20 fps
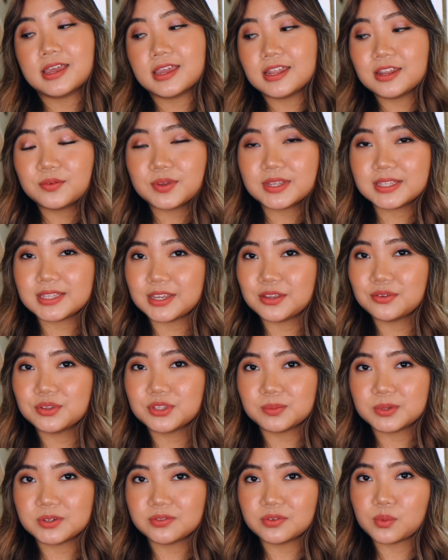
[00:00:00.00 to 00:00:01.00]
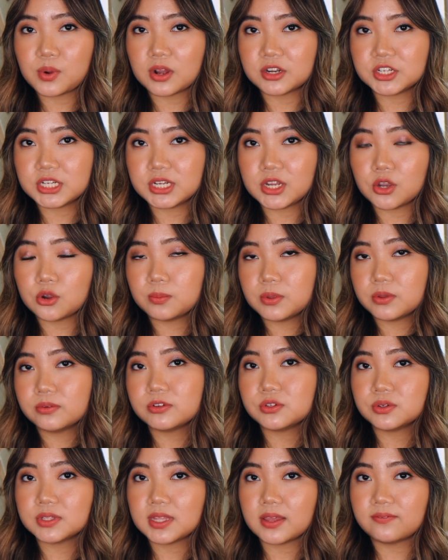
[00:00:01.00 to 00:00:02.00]
Anyways, thank you so much for watching. I hope you
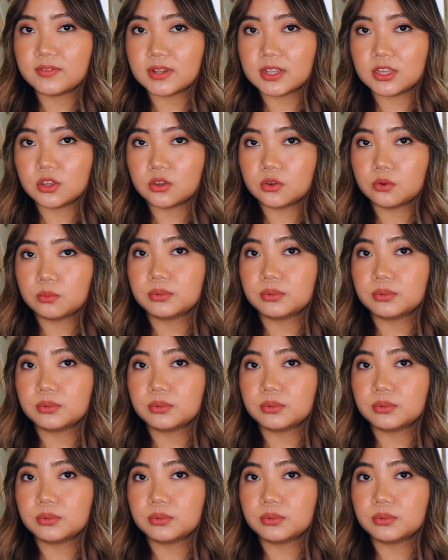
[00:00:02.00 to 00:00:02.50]
enjoyed that video.